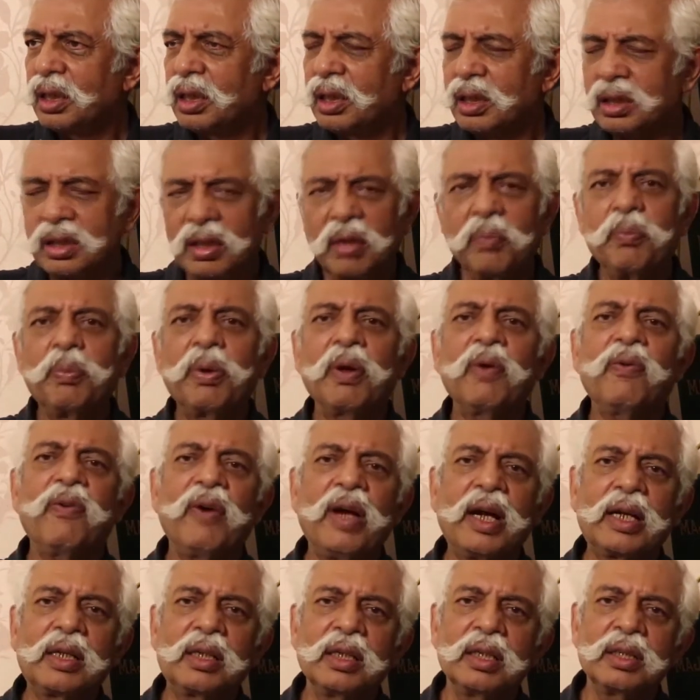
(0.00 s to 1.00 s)
The simple
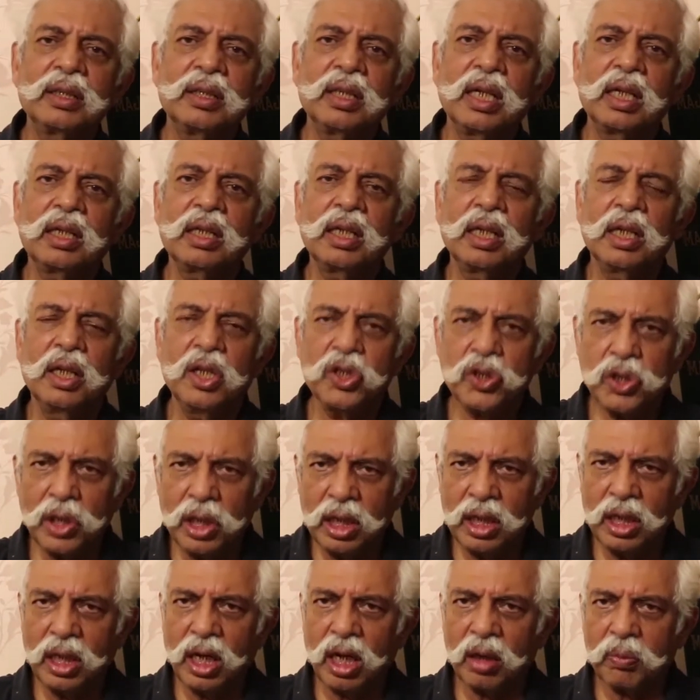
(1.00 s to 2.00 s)
fact is that
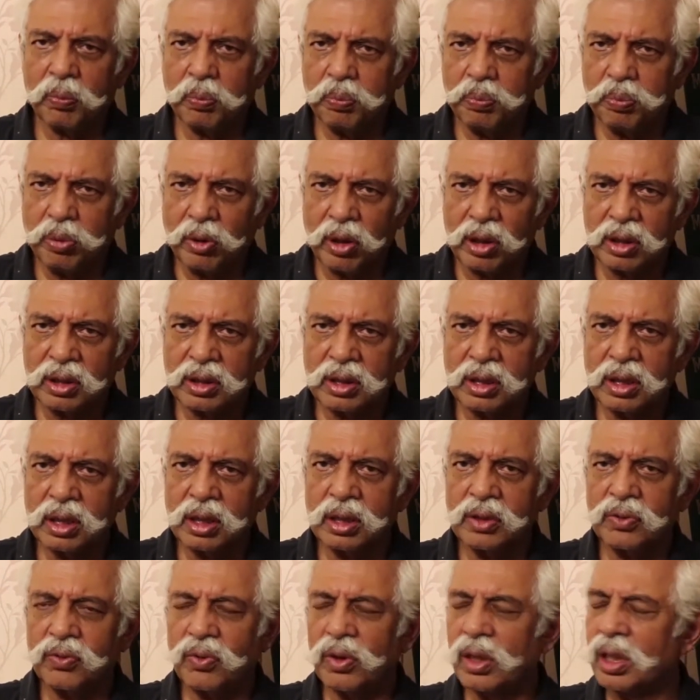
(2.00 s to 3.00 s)
initially our
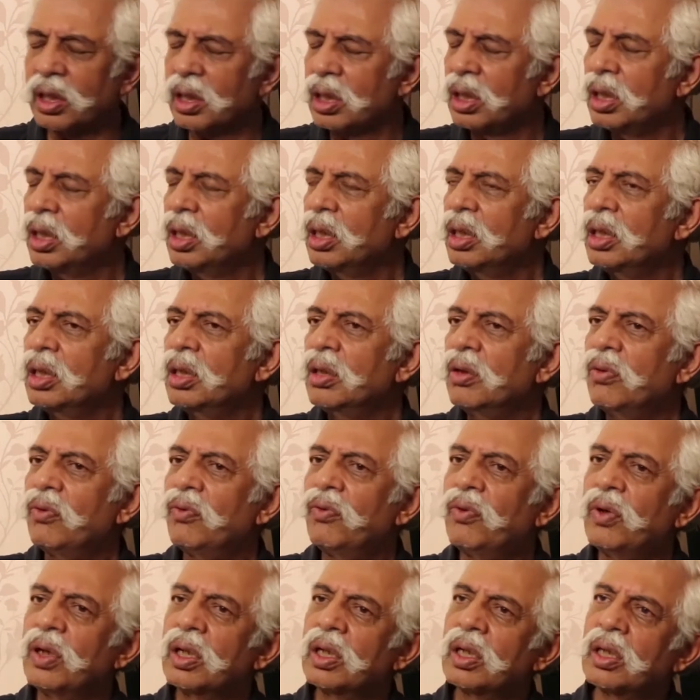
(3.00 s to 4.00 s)
policies were
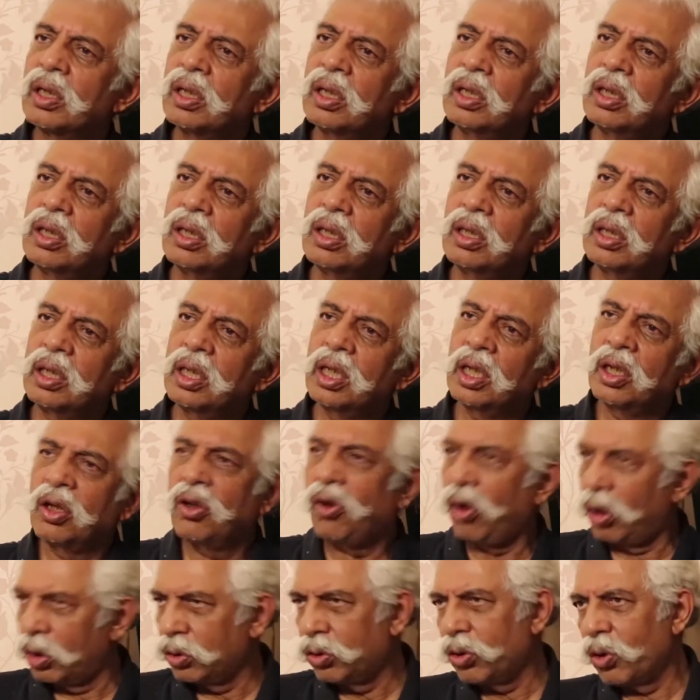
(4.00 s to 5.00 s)

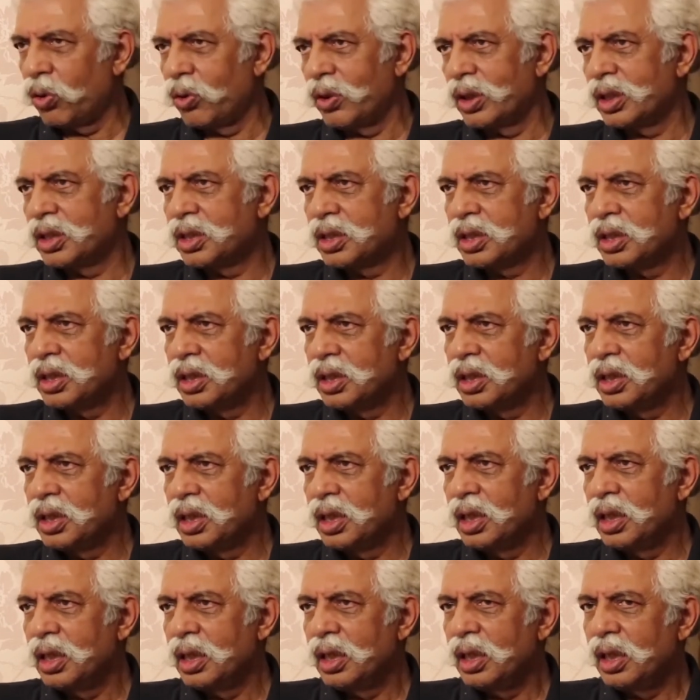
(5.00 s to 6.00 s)
incongruence,
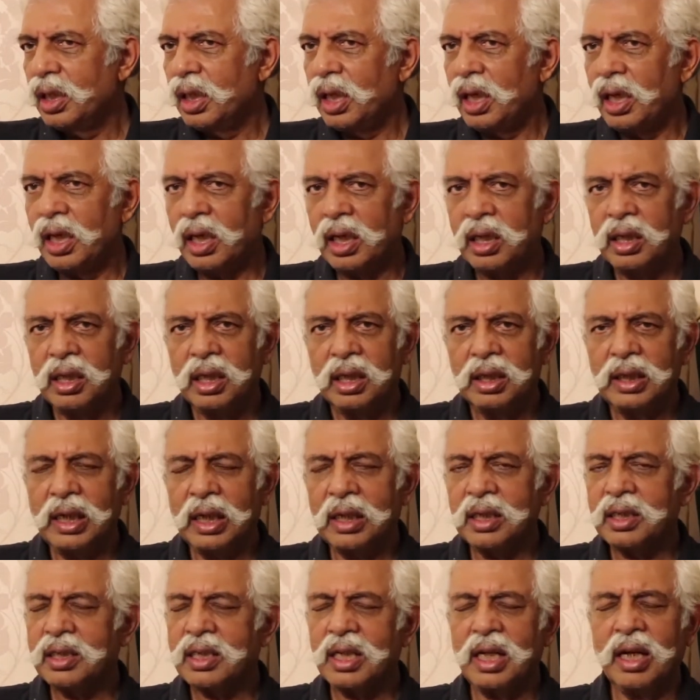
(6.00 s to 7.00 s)
and
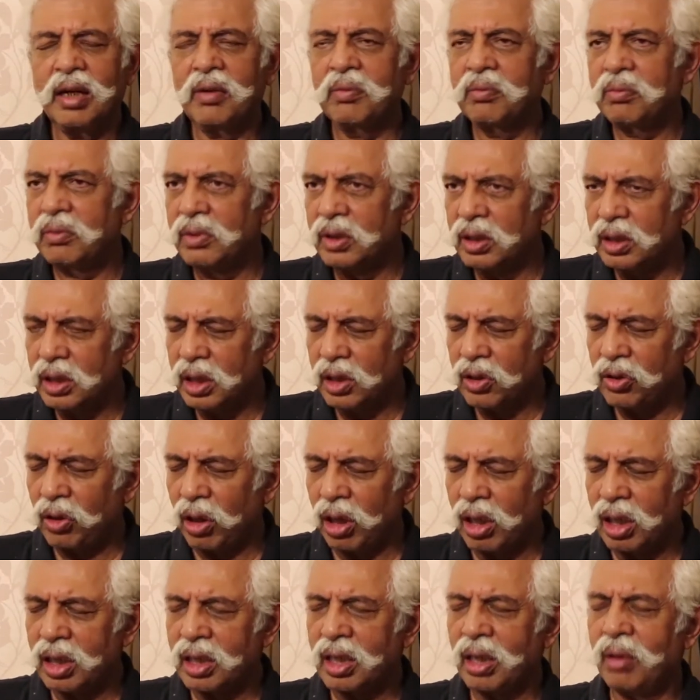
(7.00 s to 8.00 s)
that is time
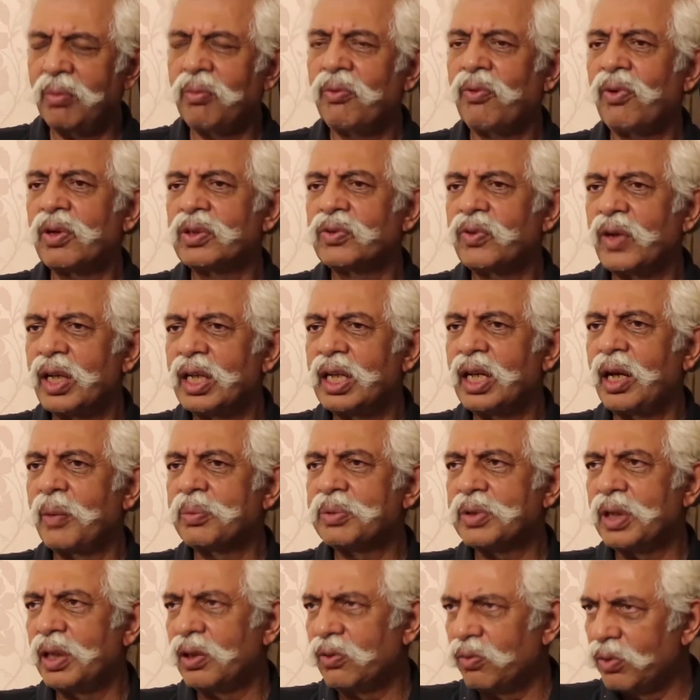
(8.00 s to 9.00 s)
Donald Trump was very
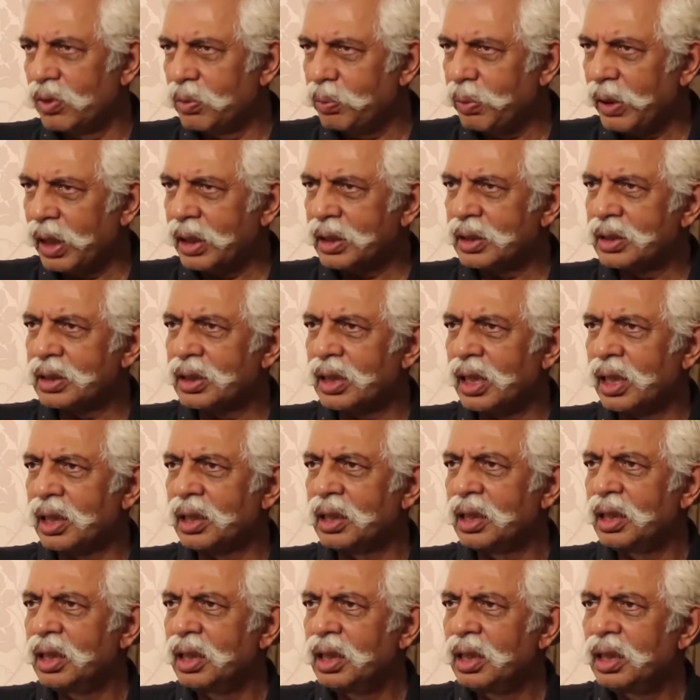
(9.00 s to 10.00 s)
upset with Pakistan.